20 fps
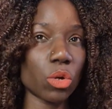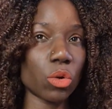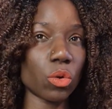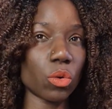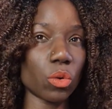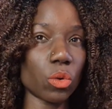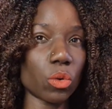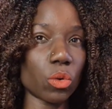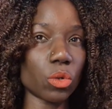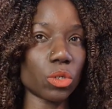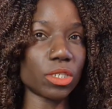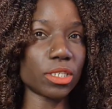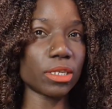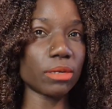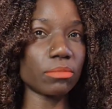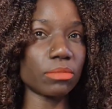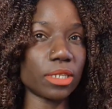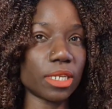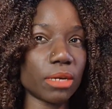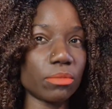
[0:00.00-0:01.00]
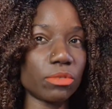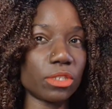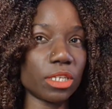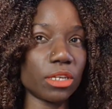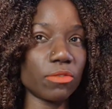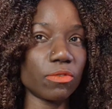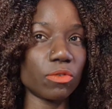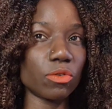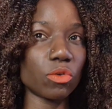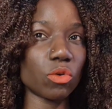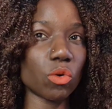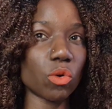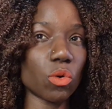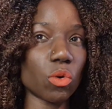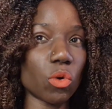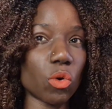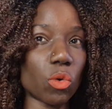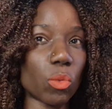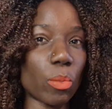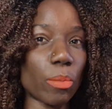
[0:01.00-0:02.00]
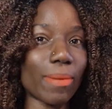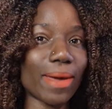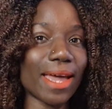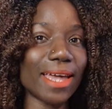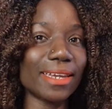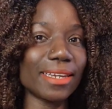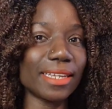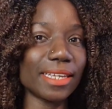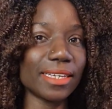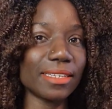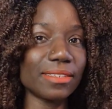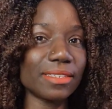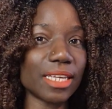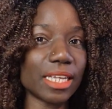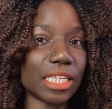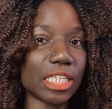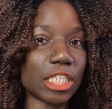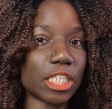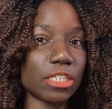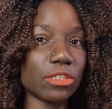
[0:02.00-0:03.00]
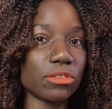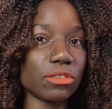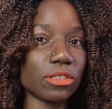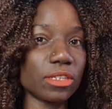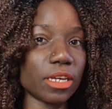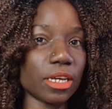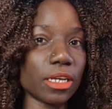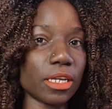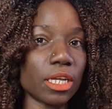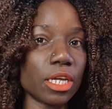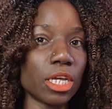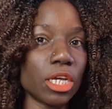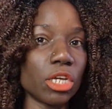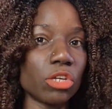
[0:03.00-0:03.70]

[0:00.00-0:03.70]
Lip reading: or sometimes even on Mondays and Tuesday,